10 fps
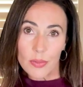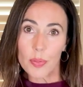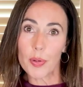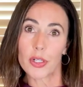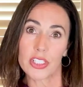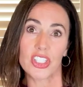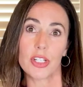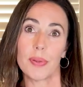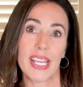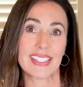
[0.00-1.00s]
reported
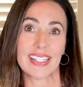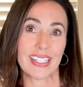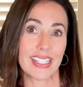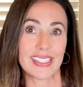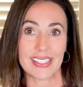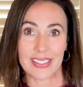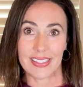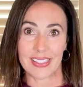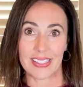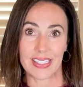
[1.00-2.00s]
GPS
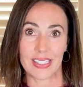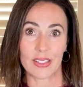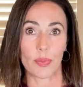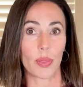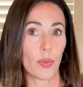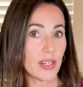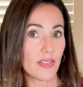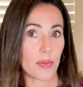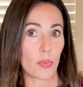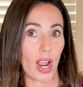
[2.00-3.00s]
inconsistencies, with one of
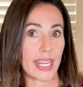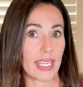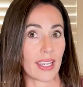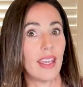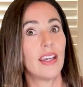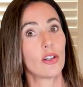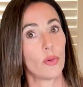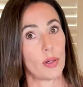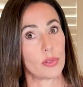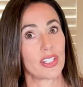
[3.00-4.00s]
them writing,
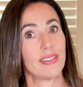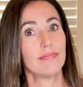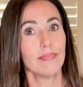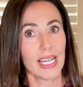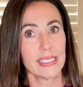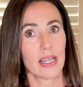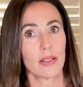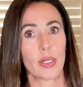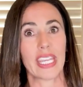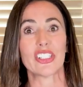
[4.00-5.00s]
quote, "My
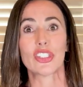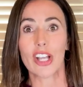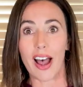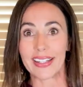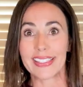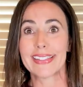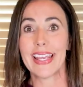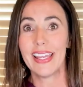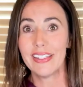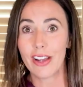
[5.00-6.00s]
dog would get shocked
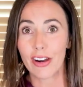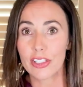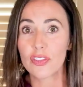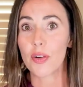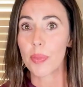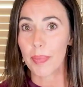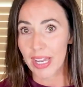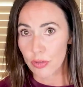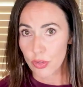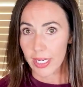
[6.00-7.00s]
10 yards from the
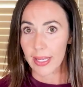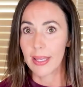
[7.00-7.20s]
boundary."